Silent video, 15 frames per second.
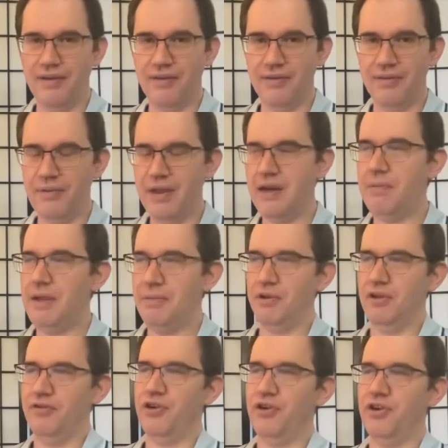many
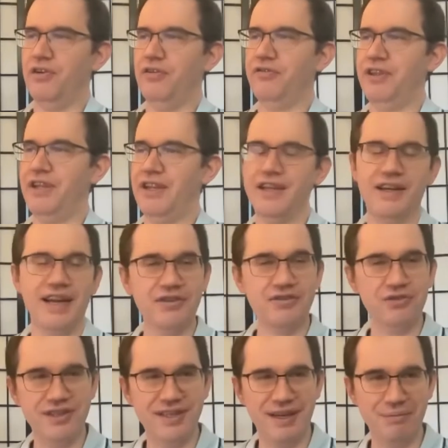people have heard of the
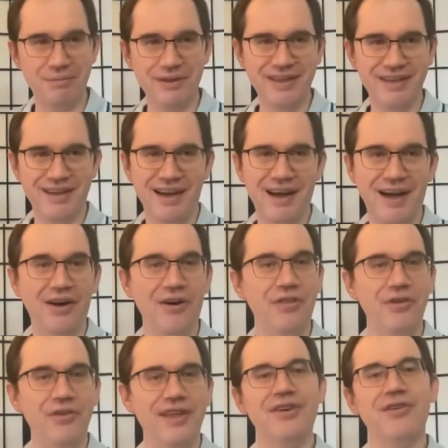Connectra template,
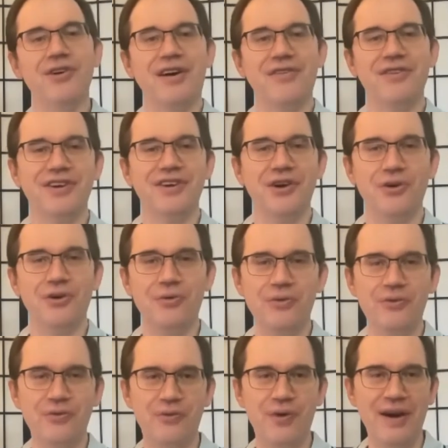although they don't often know
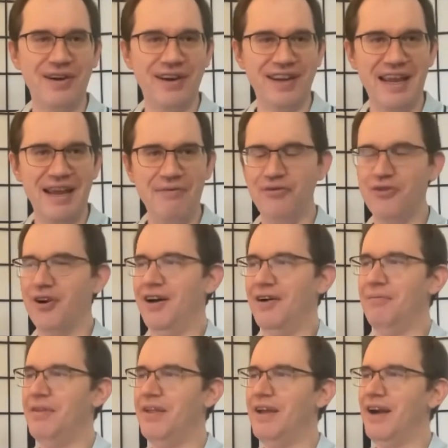where it came
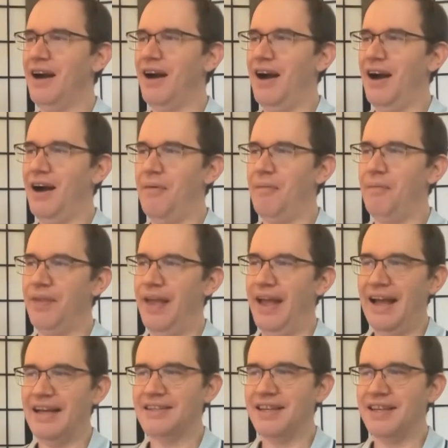from.
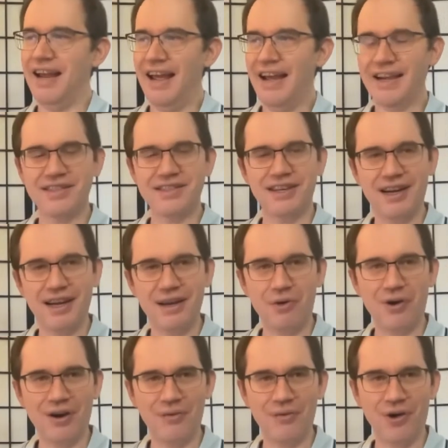As an X, I
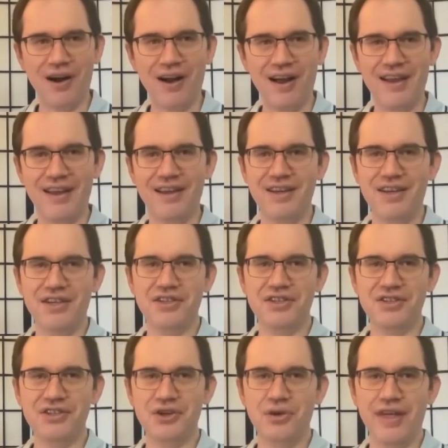want Y,
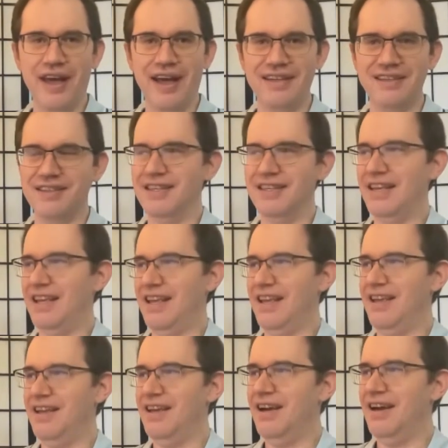so that
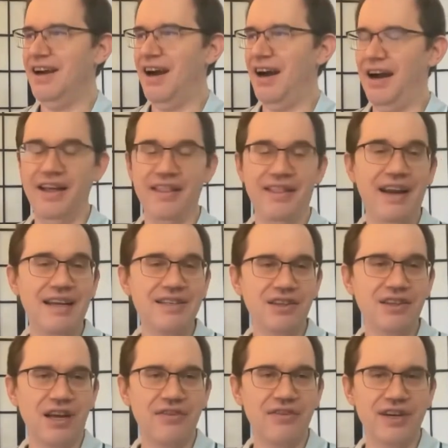Z. And that has a
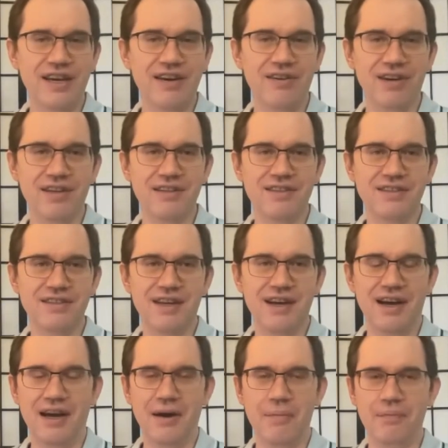lot of adherence.
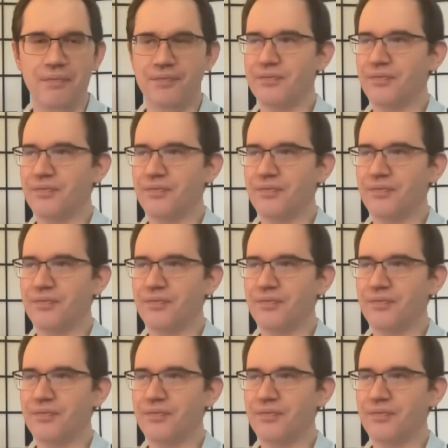And